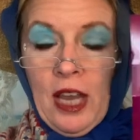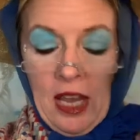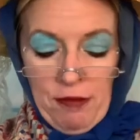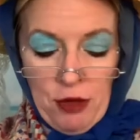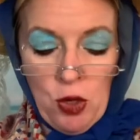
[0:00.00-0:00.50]

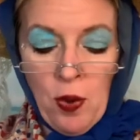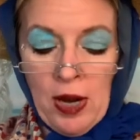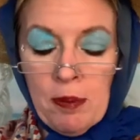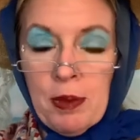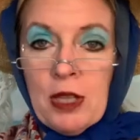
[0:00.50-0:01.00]
If you
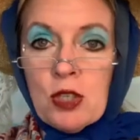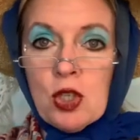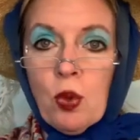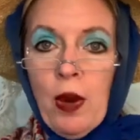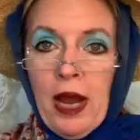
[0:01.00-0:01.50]
wanna be the
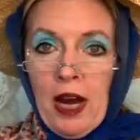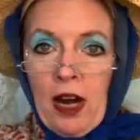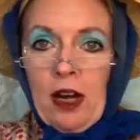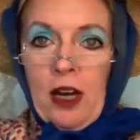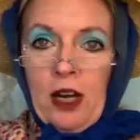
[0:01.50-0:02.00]

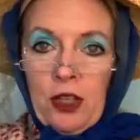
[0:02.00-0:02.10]
square,